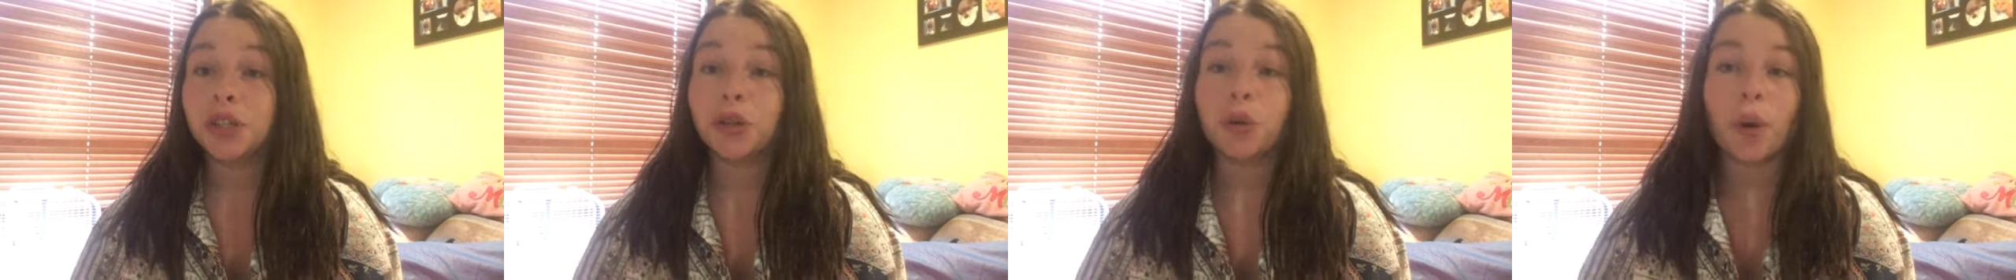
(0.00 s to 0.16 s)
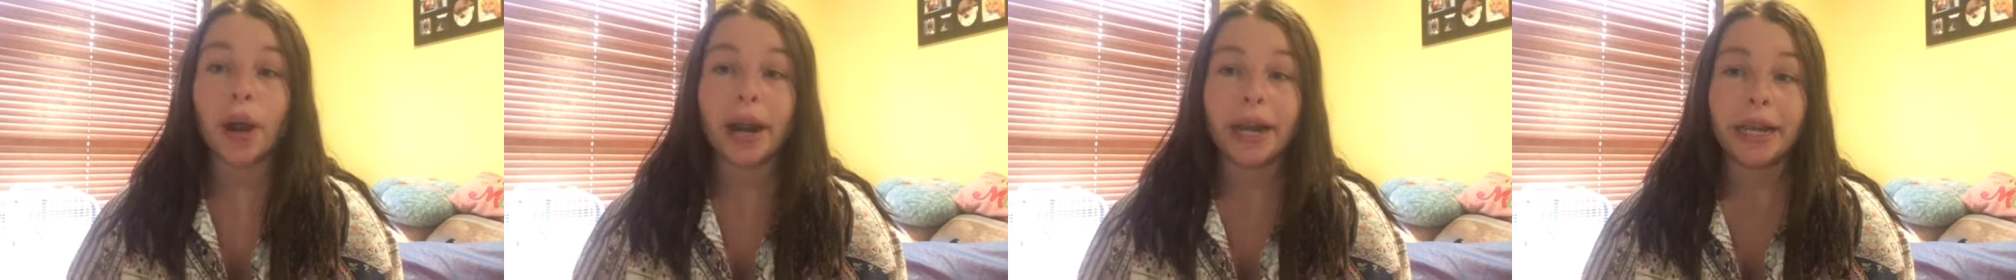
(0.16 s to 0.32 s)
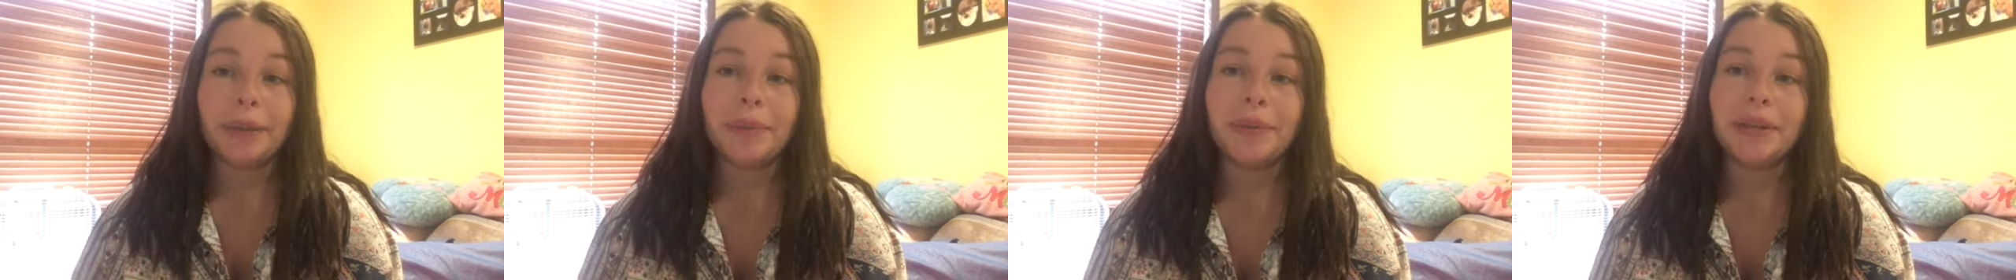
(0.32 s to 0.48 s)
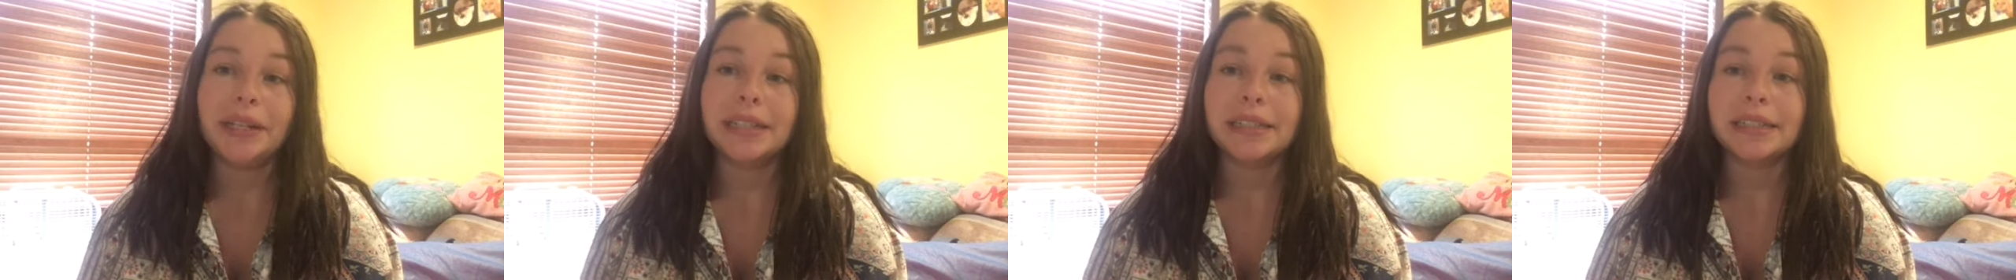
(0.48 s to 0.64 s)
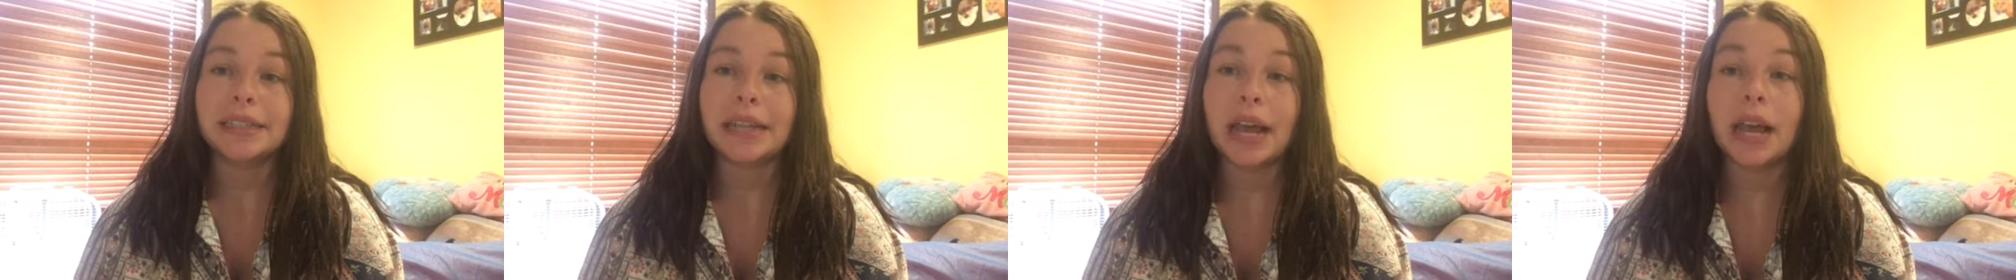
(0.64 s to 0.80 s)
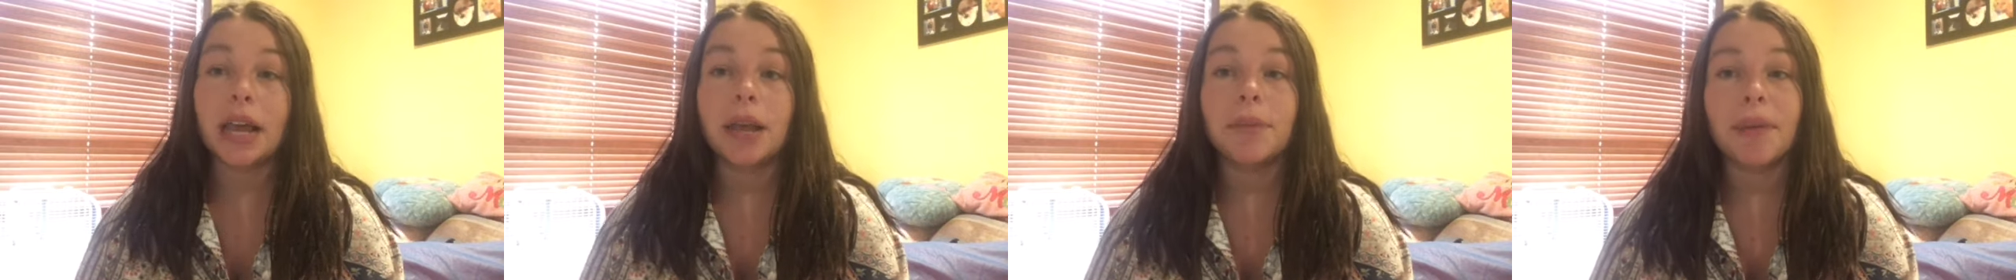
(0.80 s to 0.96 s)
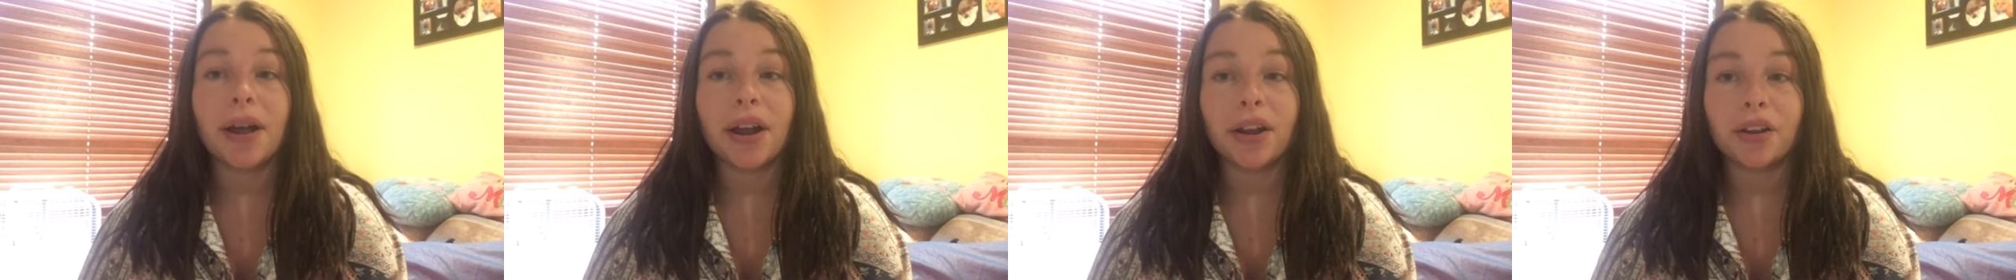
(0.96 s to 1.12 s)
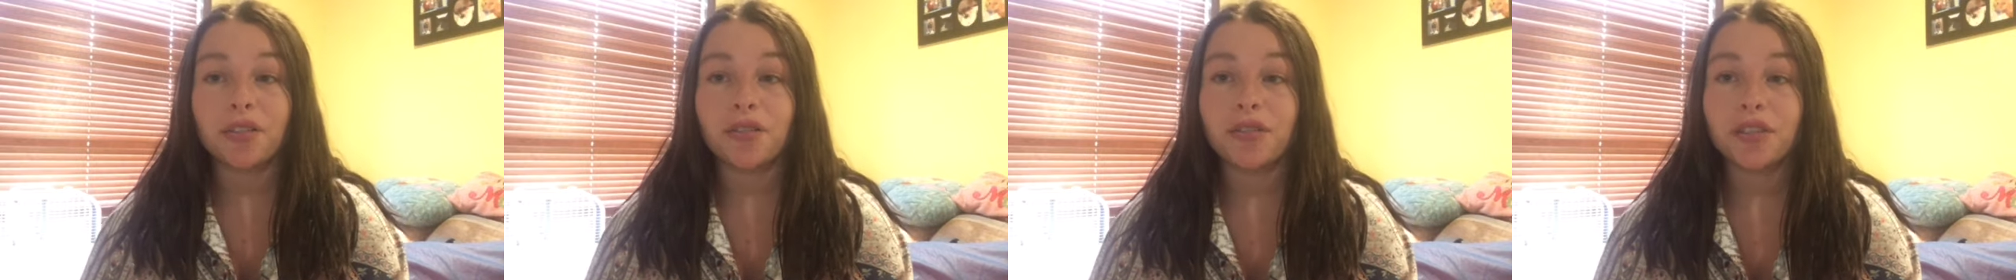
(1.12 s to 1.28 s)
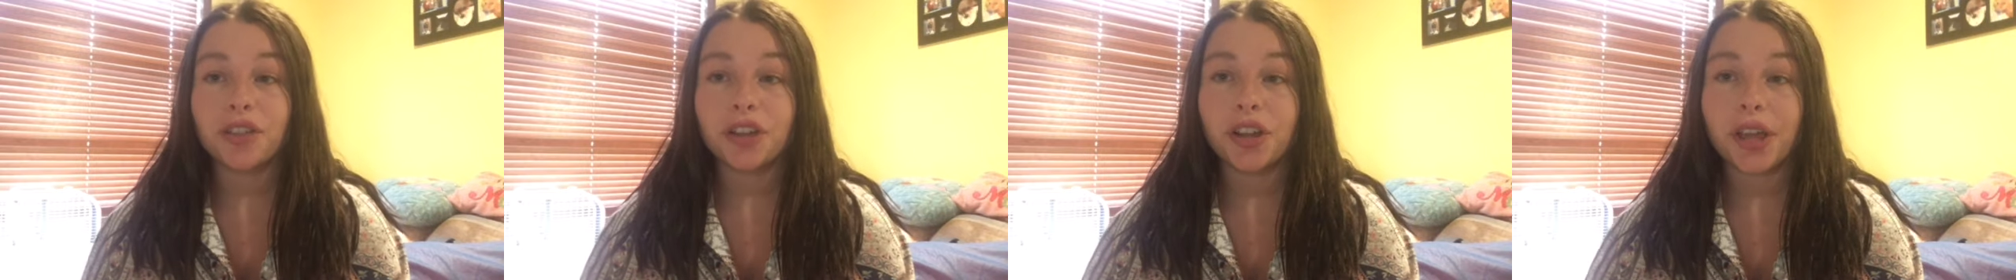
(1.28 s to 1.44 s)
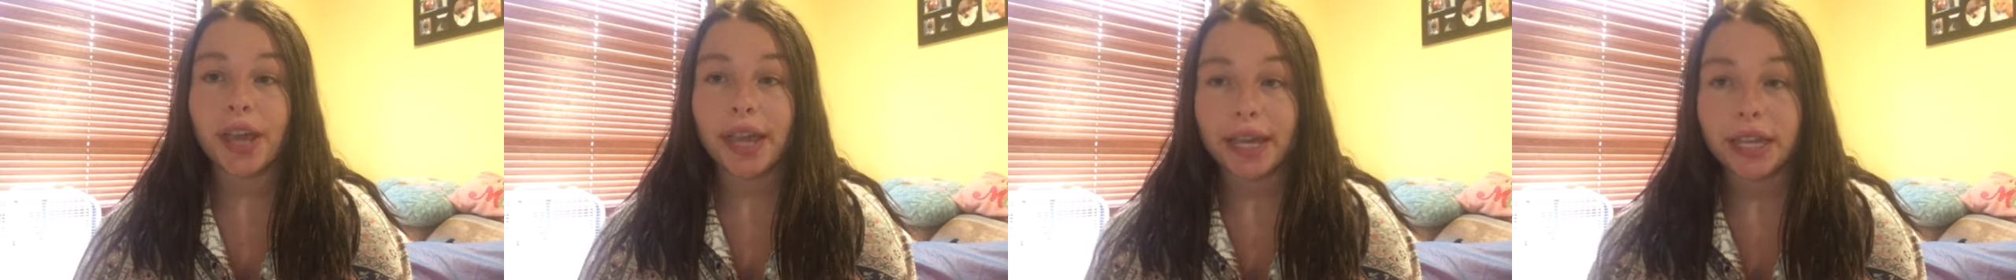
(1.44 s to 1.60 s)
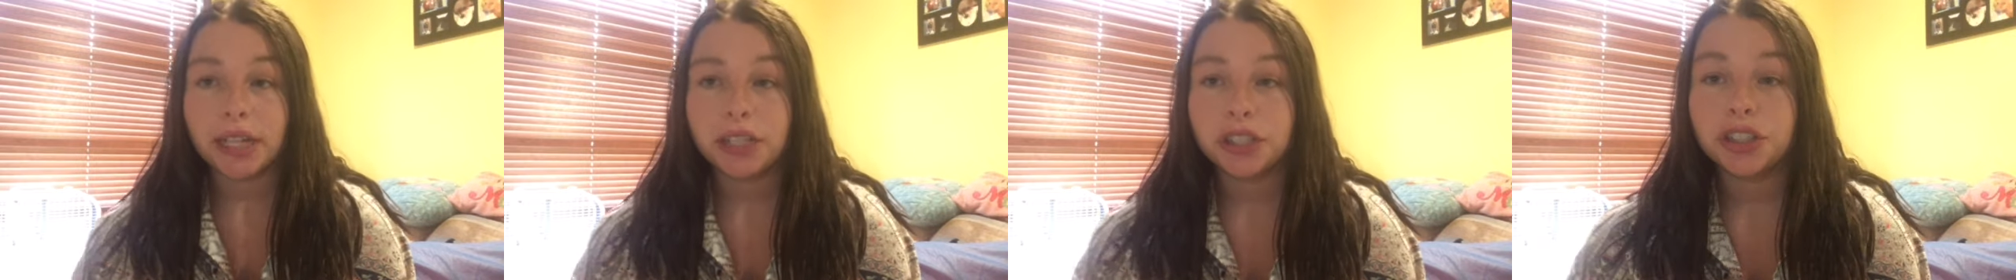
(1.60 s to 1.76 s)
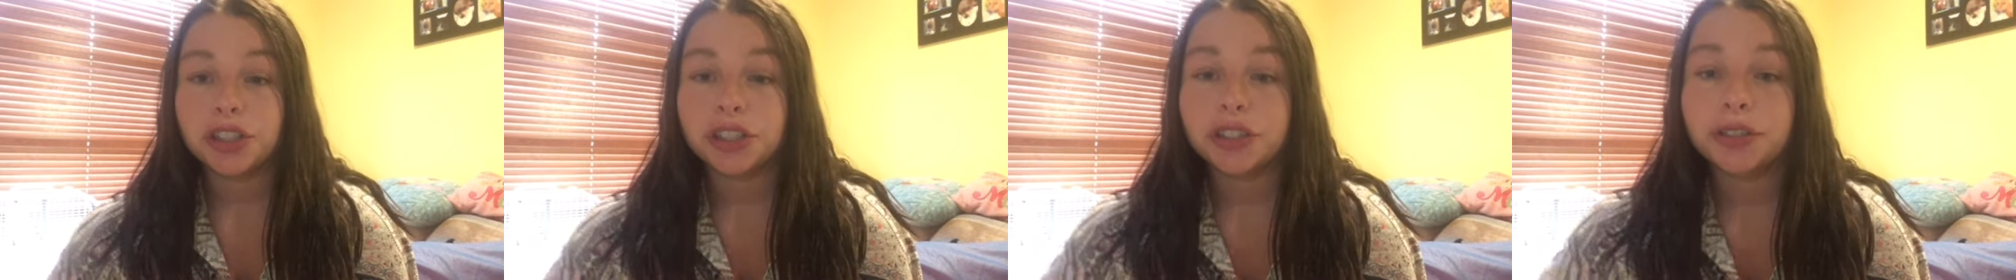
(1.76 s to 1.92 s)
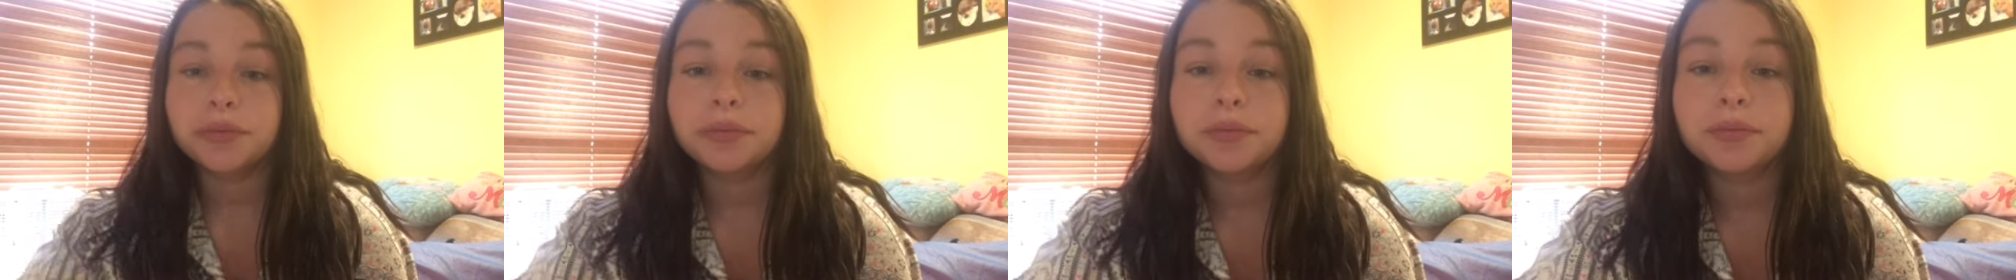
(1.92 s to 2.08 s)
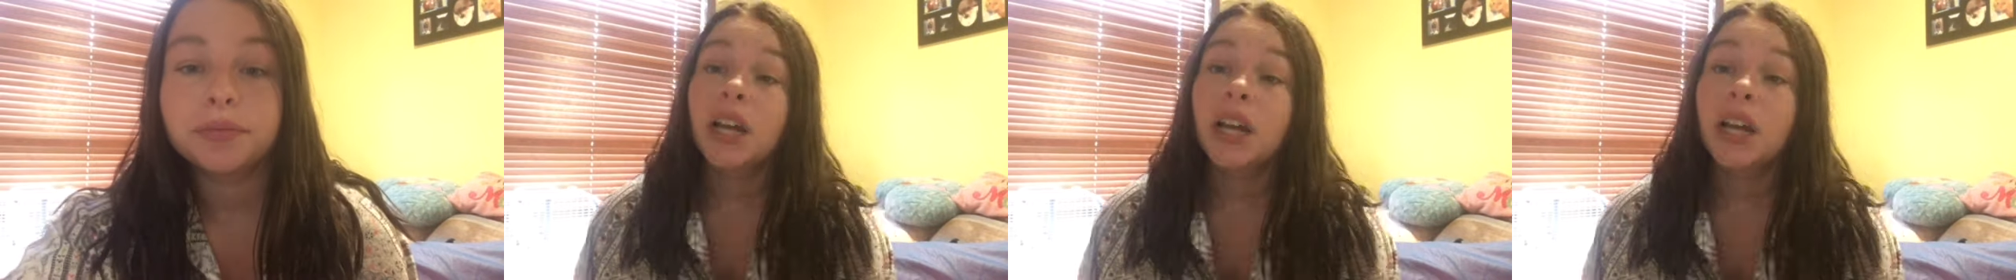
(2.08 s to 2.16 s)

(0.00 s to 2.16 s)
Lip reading: quite a bit of time out of their cage.